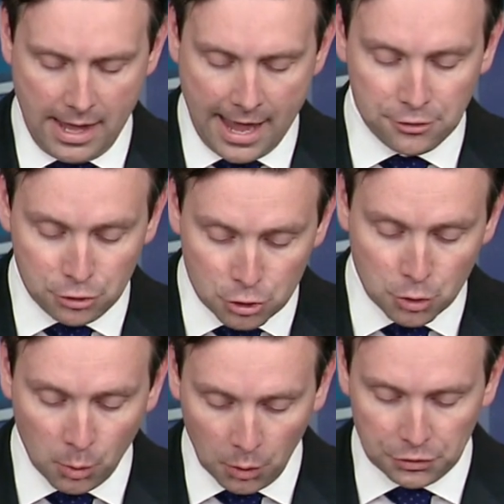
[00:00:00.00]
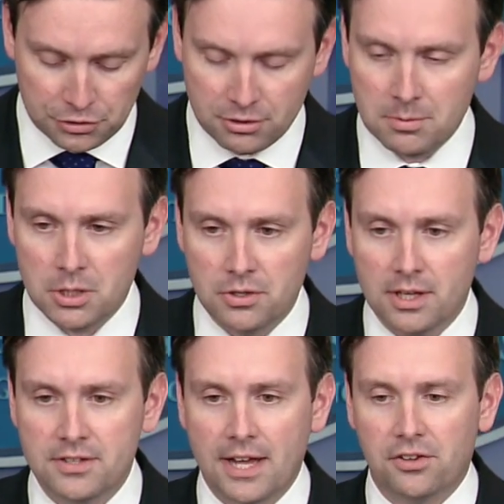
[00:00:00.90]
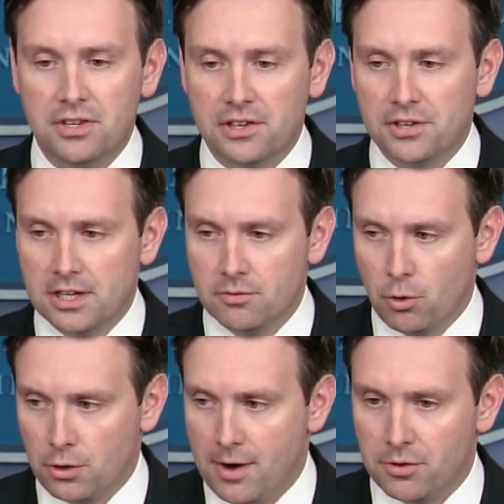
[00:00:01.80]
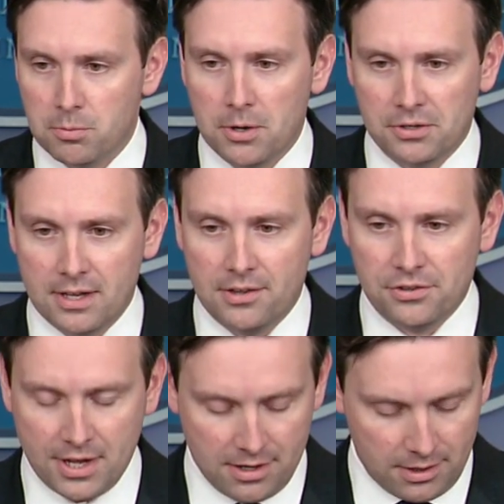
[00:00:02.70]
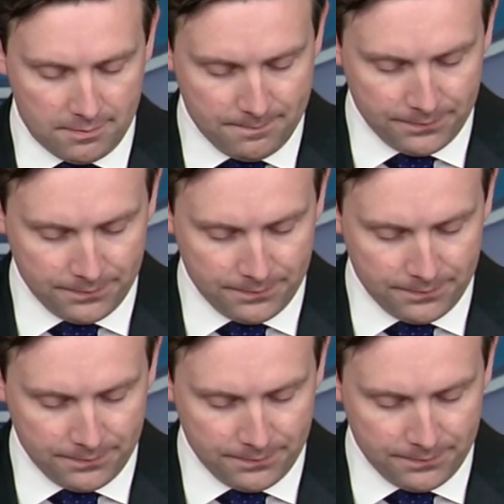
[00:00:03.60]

As usual, we'll distribute the text of the executive order after the President has signed it.